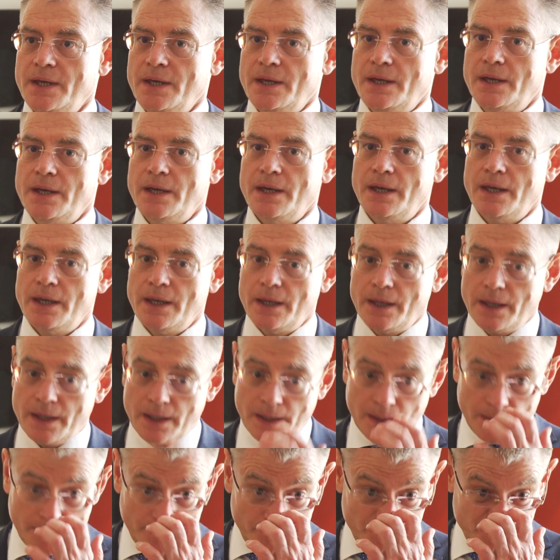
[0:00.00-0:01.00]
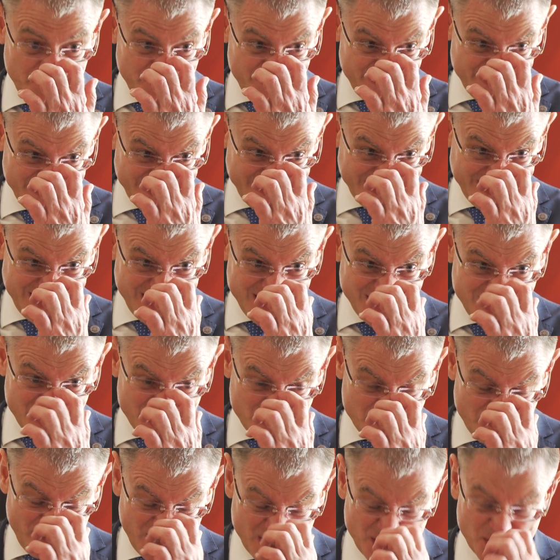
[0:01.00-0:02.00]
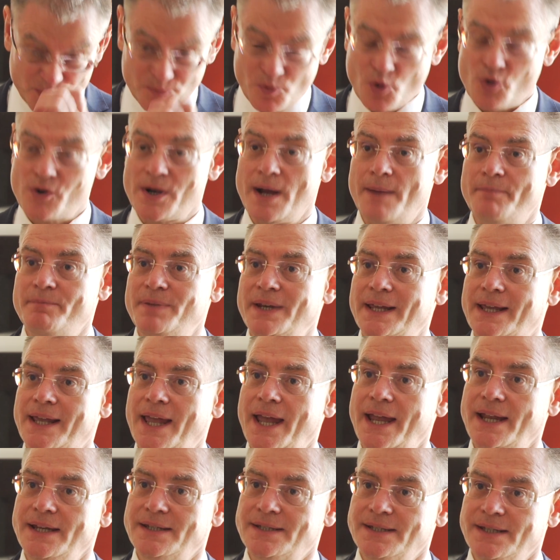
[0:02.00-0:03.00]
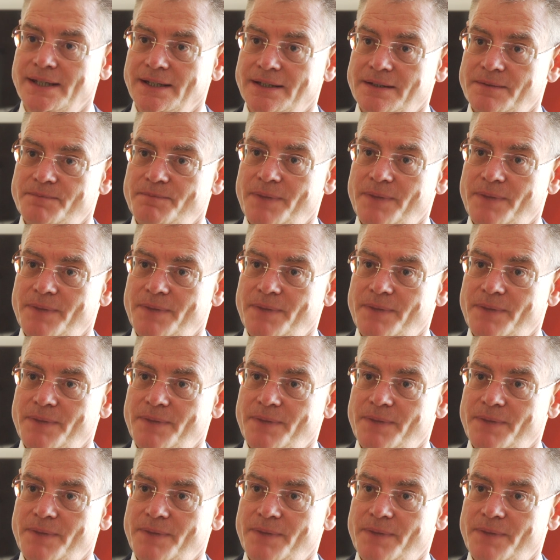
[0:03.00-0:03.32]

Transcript: This is much more complicated